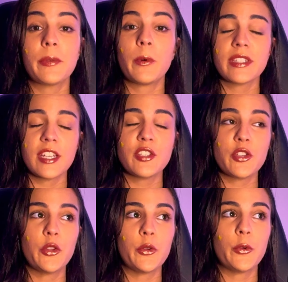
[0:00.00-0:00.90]
wanting to
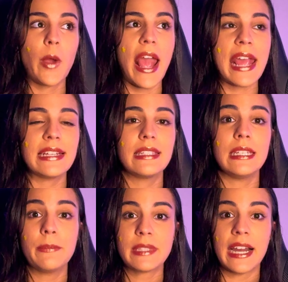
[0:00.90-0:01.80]
do a
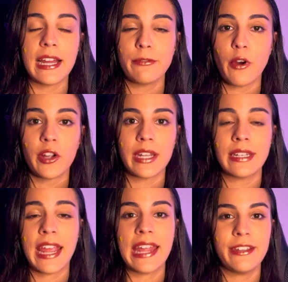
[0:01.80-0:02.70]
deep dive on
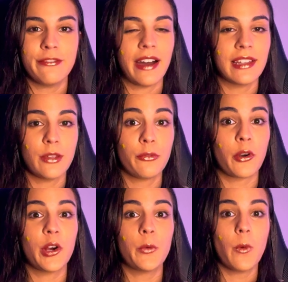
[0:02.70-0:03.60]
Uncanny Valley for
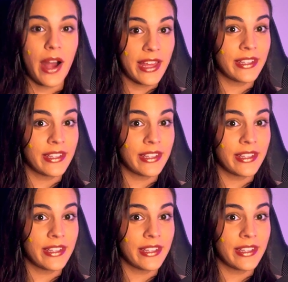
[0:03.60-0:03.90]
a while